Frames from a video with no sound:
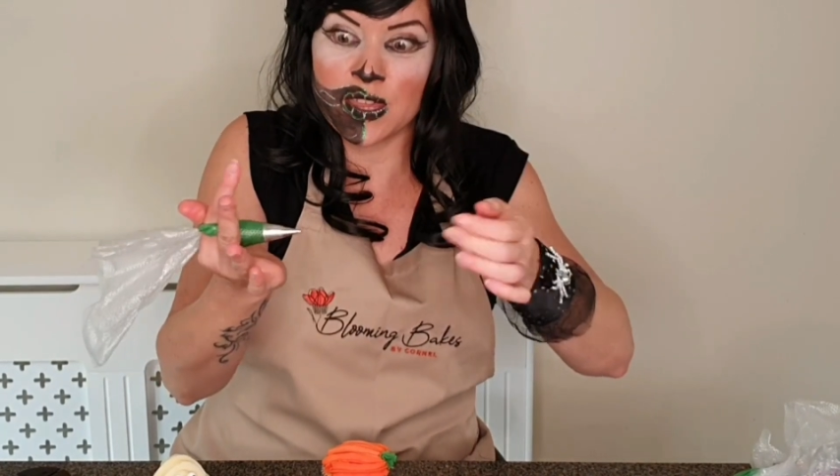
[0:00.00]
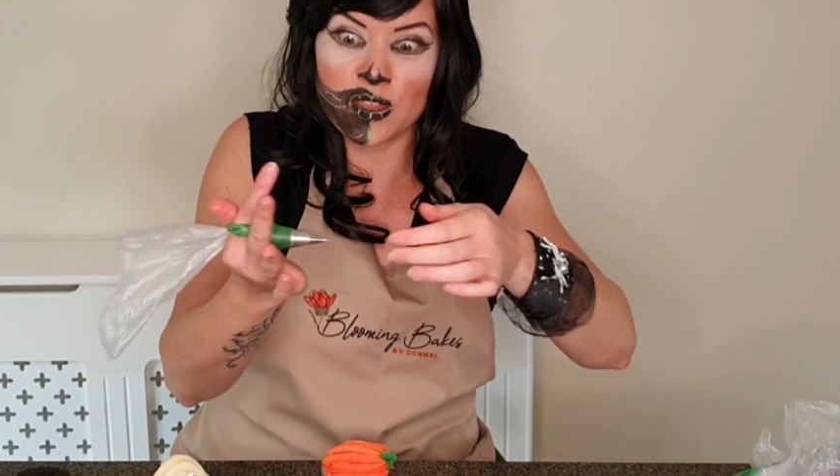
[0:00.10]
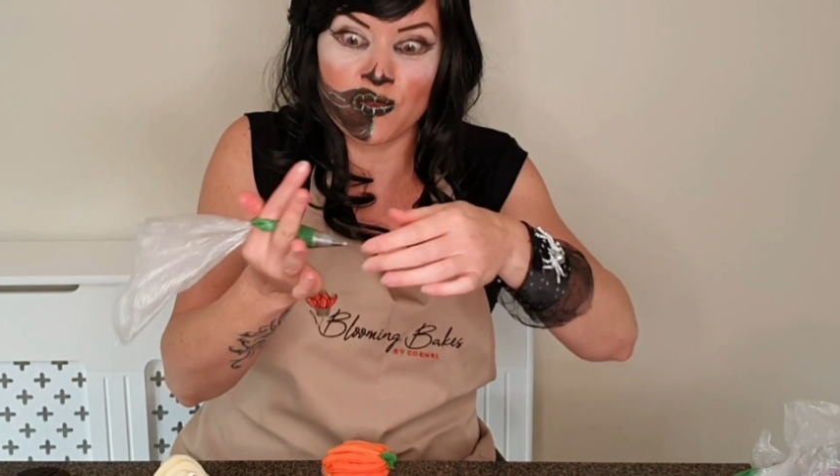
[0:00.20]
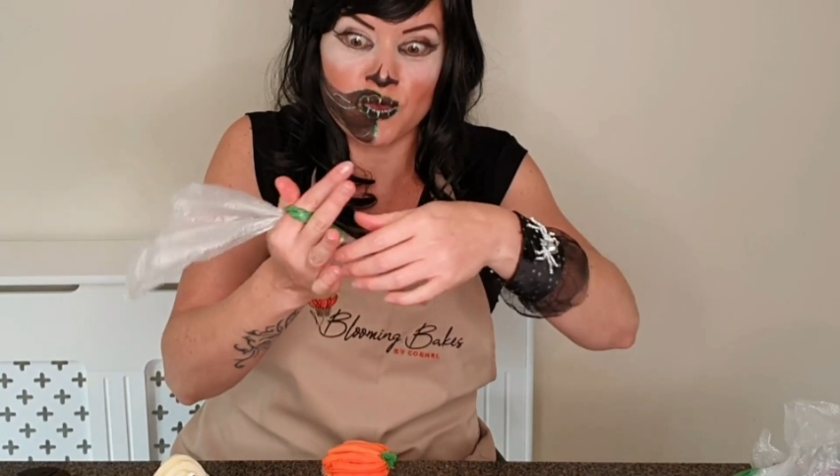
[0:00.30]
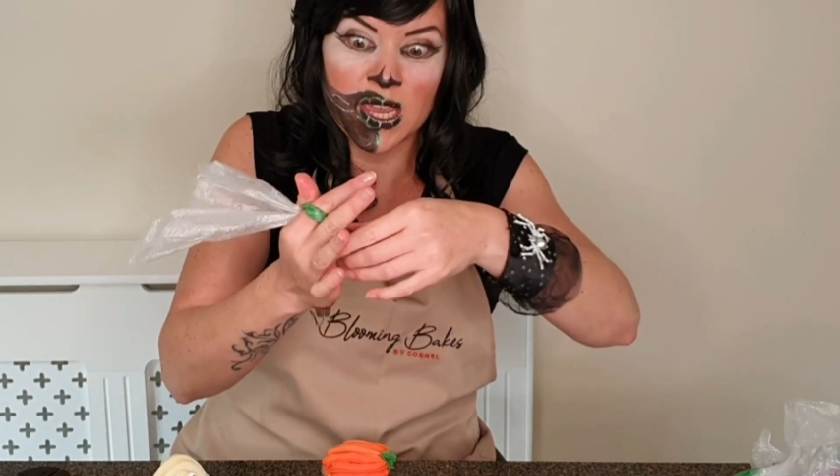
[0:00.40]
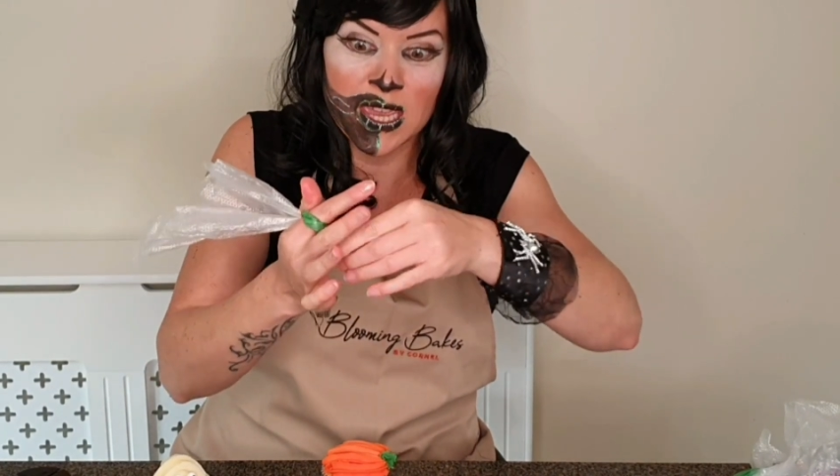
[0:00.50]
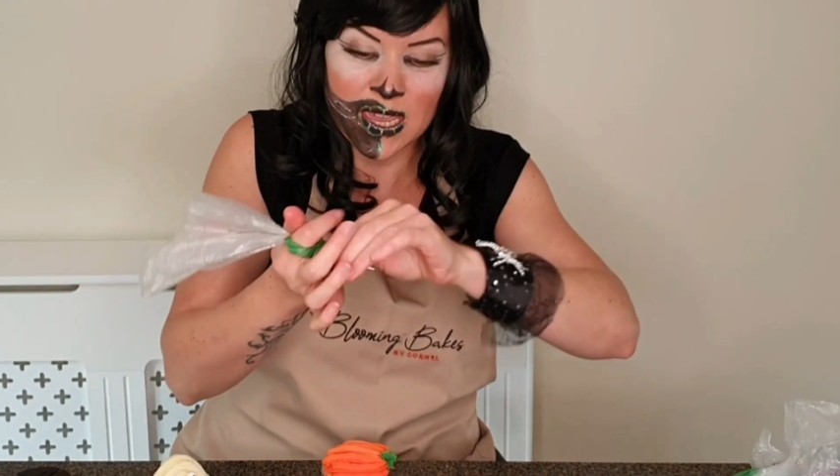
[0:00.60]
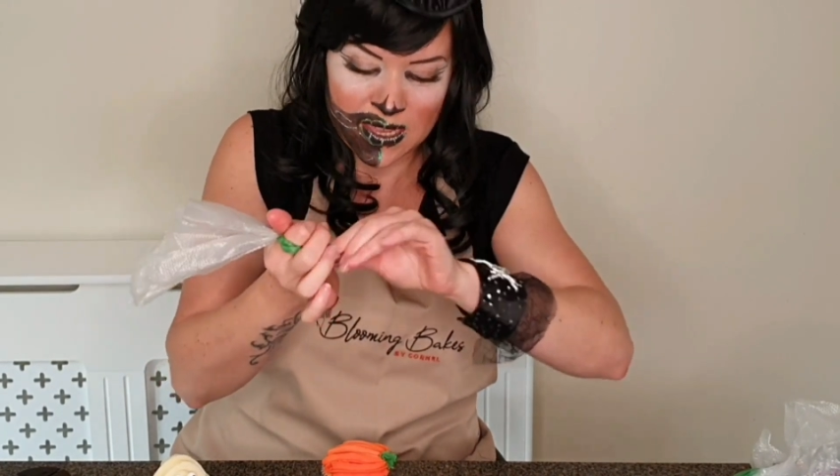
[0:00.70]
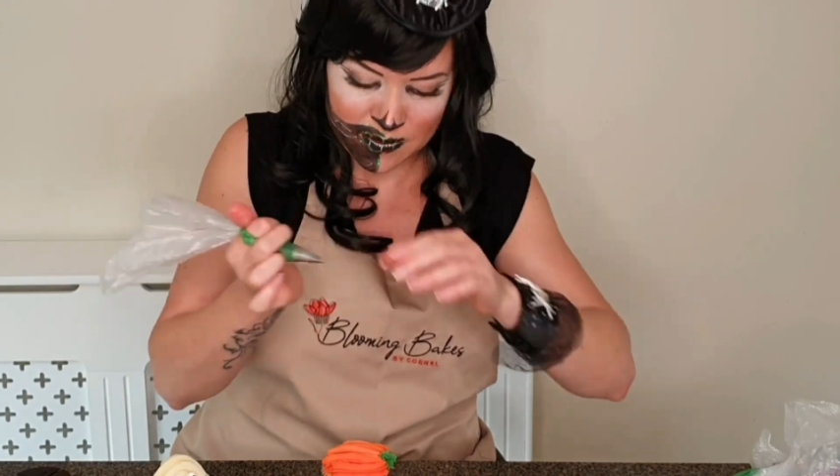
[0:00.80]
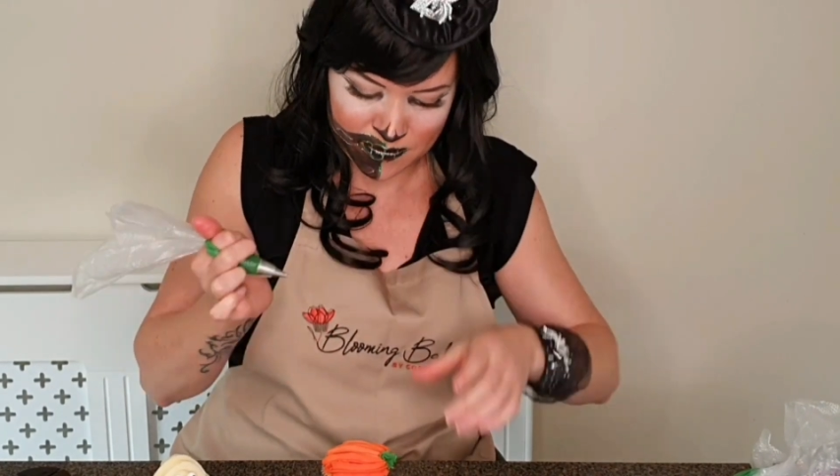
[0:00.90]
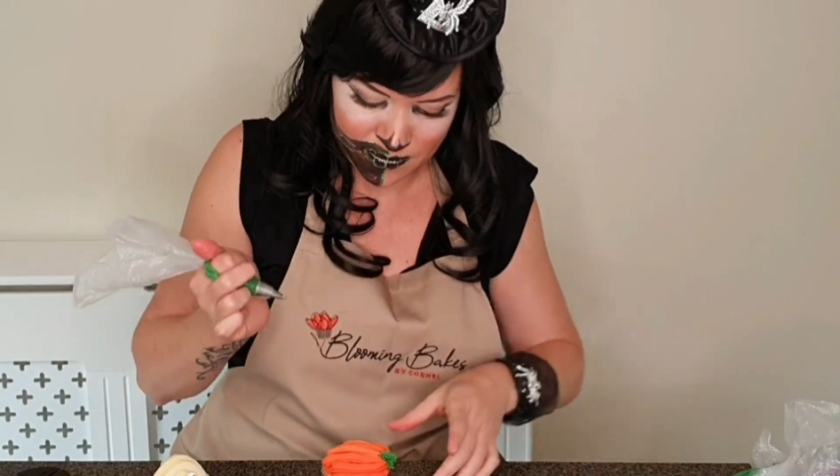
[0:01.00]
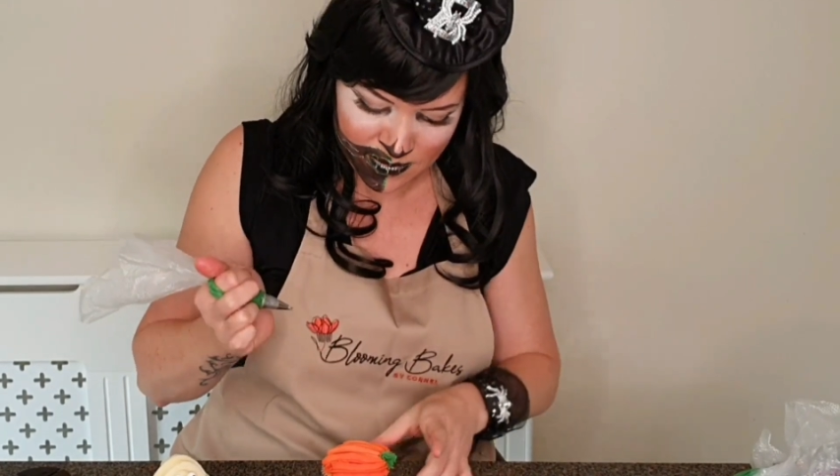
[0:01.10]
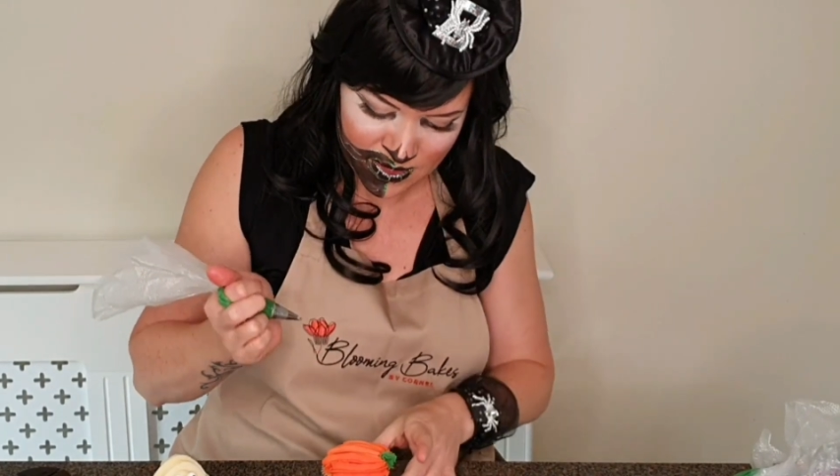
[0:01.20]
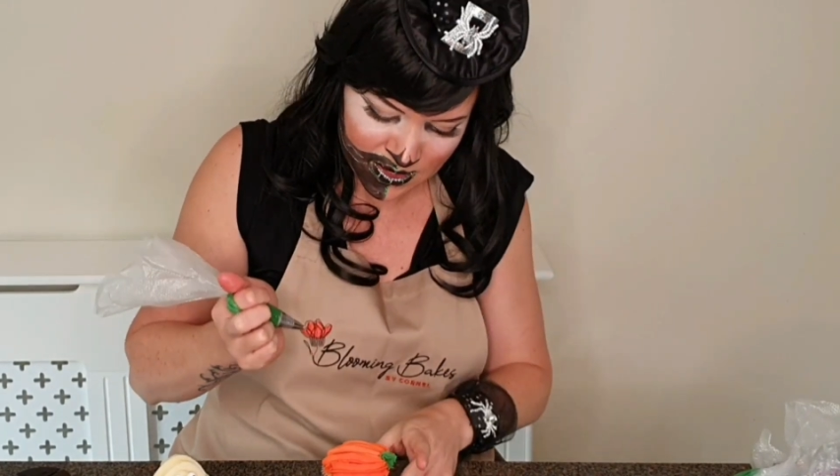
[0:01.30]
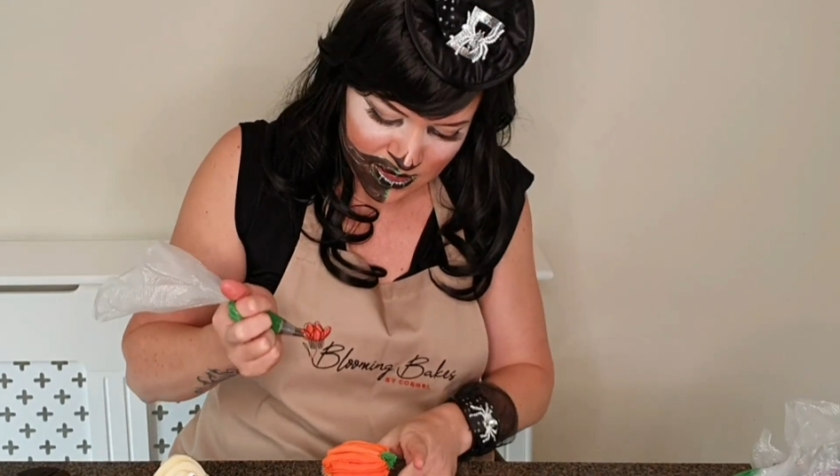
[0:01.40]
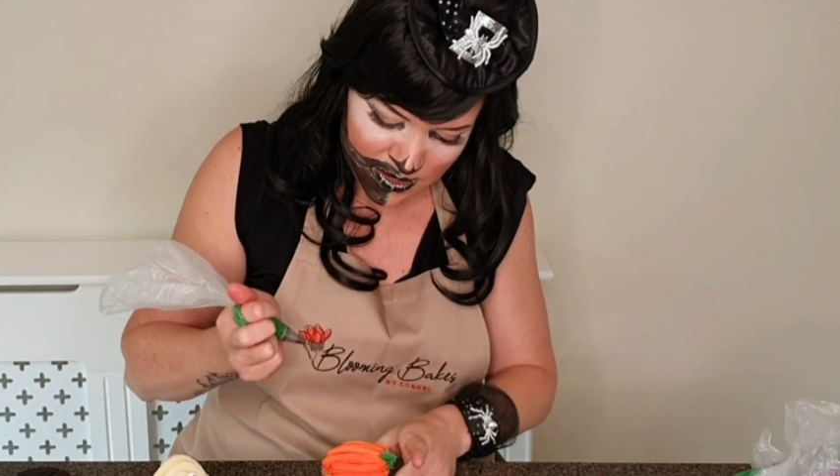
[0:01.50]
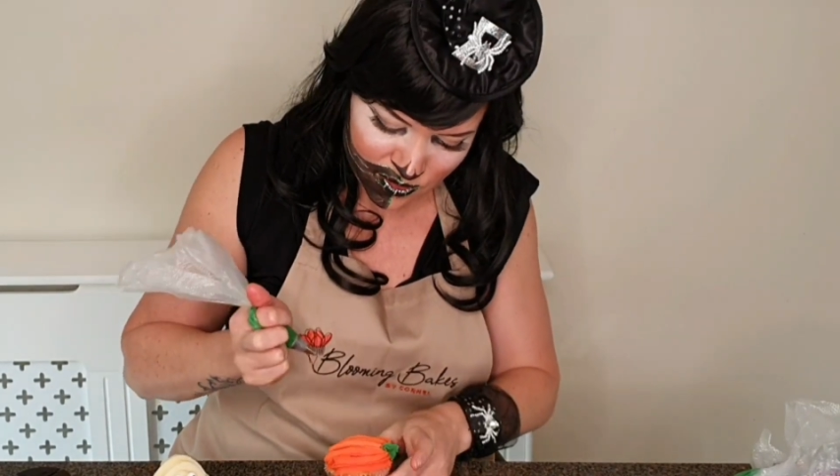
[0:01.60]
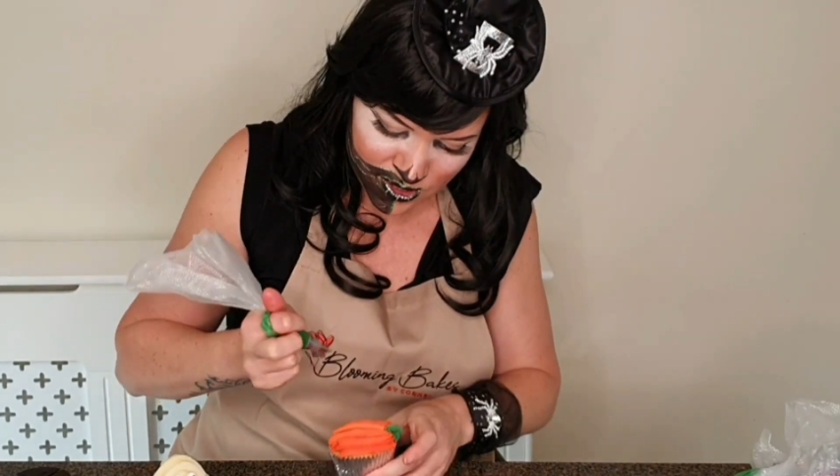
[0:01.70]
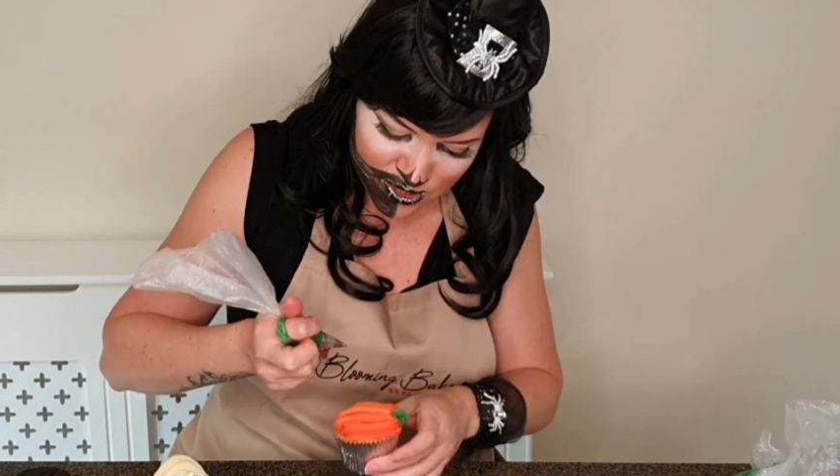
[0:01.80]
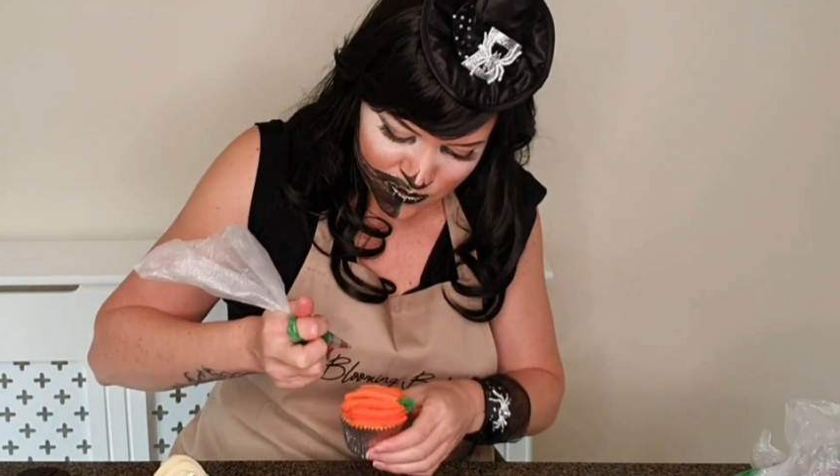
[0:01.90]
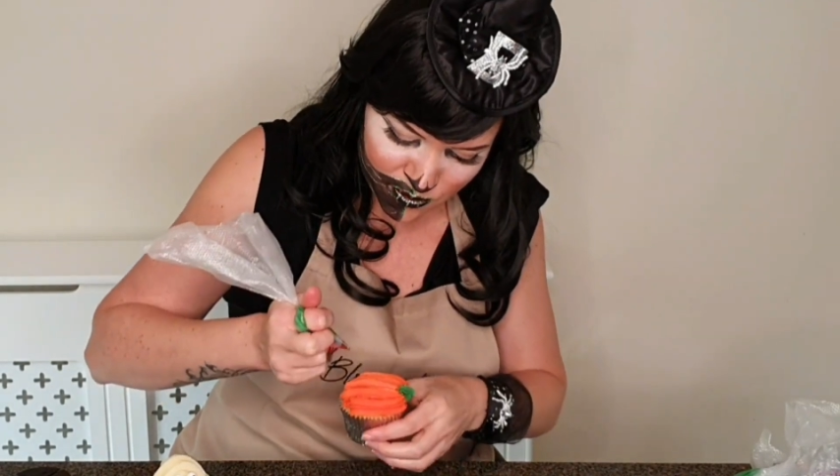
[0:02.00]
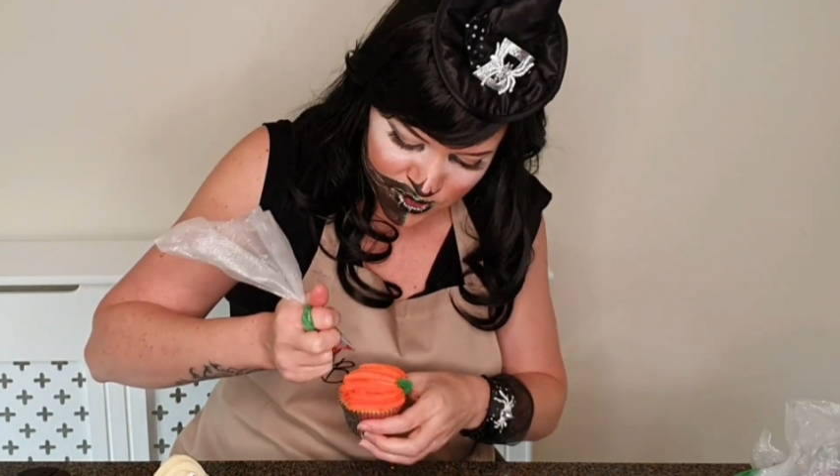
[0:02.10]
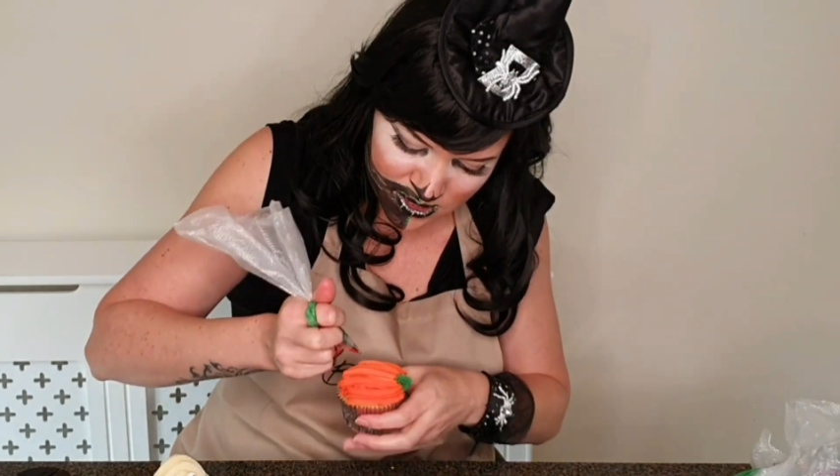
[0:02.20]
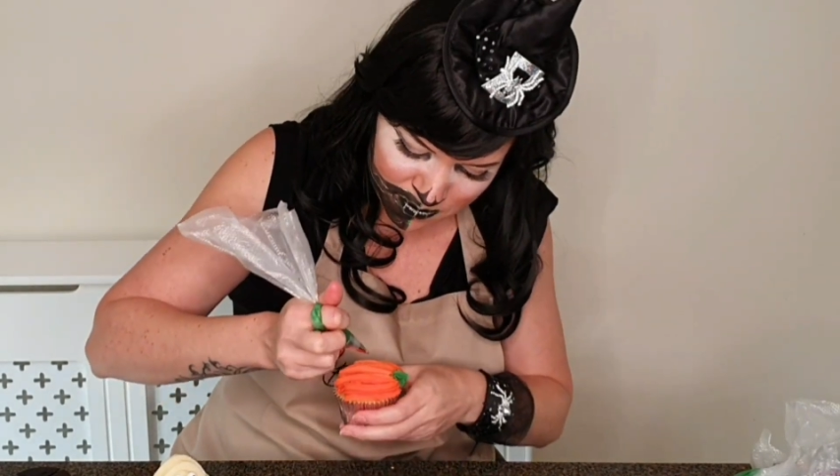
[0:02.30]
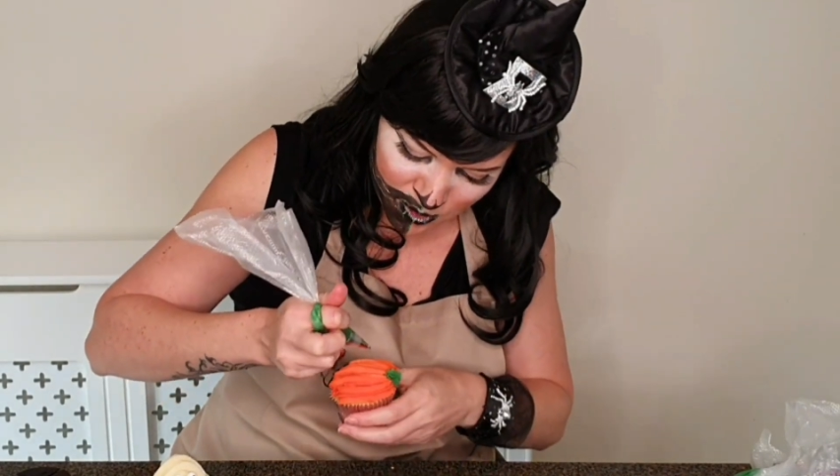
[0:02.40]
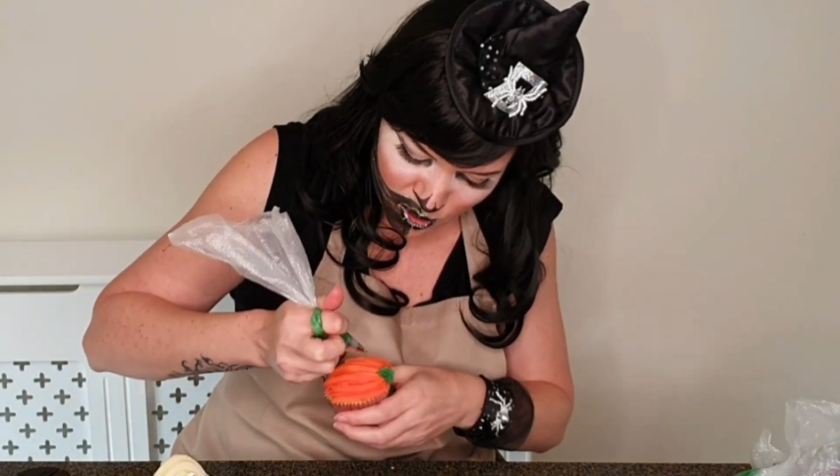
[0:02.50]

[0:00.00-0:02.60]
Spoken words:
3. Just for some